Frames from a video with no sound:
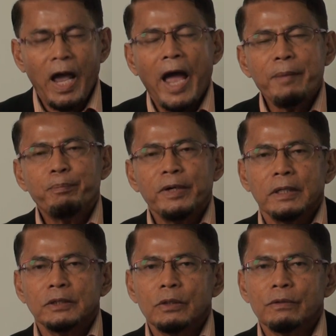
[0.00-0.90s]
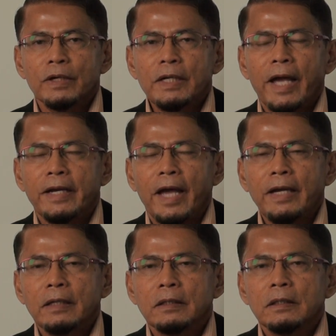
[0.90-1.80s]
hyper children, and
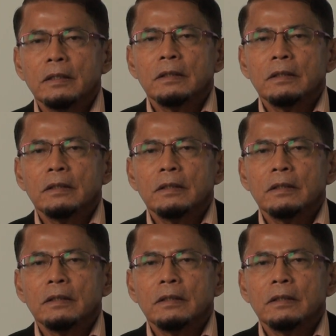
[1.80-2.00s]
then